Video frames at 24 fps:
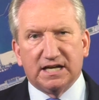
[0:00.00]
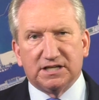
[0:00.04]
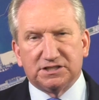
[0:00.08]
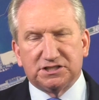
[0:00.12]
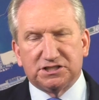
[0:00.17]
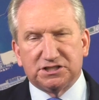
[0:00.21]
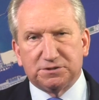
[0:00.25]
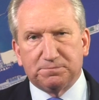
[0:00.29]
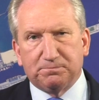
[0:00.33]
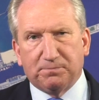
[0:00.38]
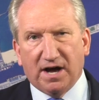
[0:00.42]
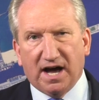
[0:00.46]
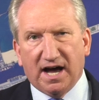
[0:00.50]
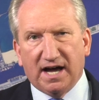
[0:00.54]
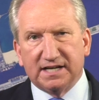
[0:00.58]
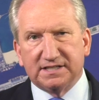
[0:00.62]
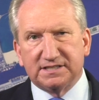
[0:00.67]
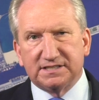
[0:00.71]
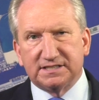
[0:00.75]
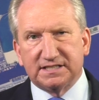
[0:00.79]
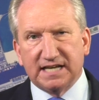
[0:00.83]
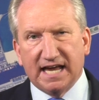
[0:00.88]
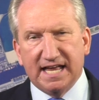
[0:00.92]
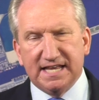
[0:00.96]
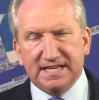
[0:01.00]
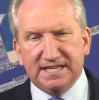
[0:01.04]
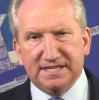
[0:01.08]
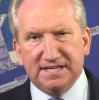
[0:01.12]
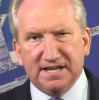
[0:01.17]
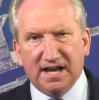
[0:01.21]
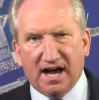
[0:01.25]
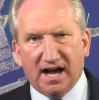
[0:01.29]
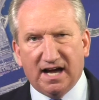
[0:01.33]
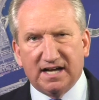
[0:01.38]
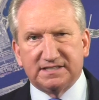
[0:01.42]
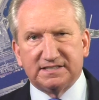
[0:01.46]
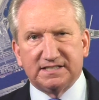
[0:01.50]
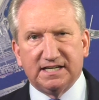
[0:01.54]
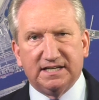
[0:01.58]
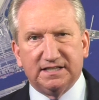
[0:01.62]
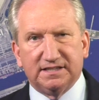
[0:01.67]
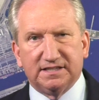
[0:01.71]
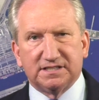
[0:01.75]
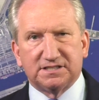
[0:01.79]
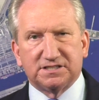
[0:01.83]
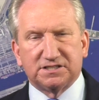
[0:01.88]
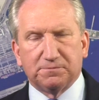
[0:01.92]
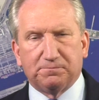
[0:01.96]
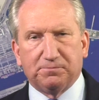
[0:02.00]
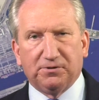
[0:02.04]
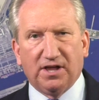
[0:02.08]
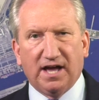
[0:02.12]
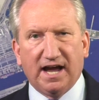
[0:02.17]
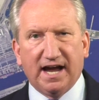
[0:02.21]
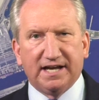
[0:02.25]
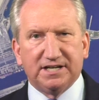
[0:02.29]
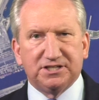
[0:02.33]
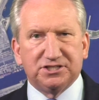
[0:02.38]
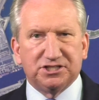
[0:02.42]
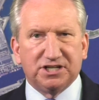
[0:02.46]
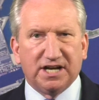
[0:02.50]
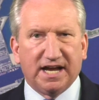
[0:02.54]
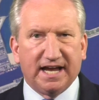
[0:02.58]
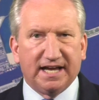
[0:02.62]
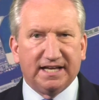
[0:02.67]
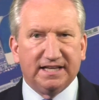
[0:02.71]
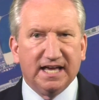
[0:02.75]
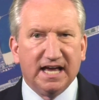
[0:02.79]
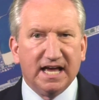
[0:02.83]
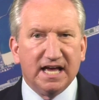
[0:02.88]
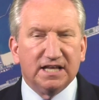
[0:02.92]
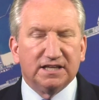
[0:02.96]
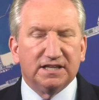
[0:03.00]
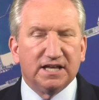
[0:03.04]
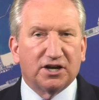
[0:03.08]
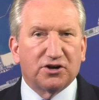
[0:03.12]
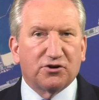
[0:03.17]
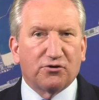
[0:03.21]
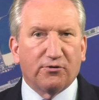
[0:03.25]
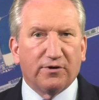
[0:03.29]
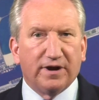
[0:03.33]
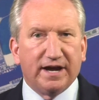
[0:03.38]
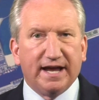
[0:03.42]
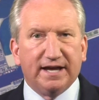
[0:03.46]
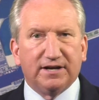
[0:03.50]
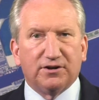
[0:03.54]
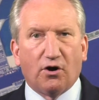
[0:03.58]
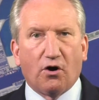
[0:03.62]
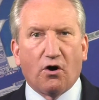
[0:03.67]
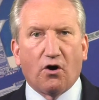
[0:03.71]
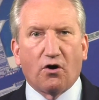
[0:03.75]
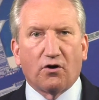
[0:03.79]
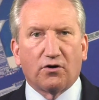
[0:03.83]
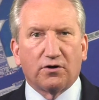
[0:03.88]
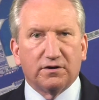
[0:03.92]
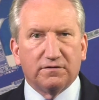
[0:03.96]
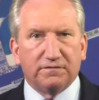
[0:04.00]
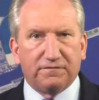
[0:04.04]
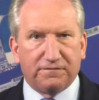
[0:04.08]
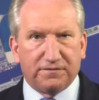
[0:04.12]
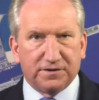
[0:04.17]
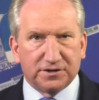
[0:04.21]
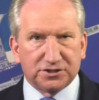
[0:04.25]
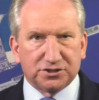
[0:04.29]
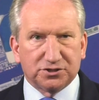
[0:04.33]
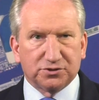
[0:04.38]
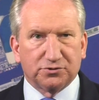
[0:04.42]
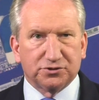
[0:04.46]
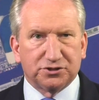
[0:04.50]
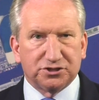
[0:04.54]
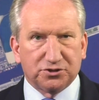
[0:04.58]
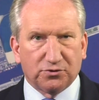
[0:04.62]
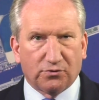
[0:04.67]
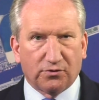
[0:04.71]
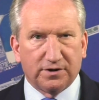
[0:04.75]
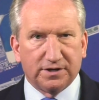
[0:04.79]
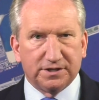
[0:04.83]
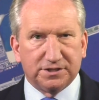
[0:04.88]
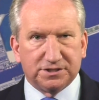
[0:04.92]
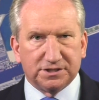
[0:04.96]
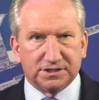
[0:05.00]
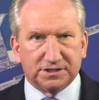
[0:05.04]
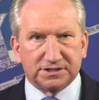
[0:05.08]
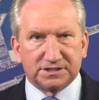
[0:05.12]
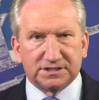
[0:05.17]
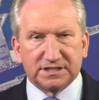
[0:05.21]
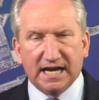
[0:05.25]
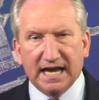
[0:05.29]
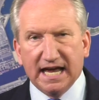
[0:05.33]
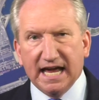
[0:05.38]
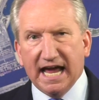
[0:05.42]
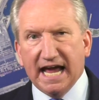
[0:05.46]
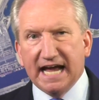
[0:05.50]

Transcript: spots and knots in the supply chain that create artificial shortages.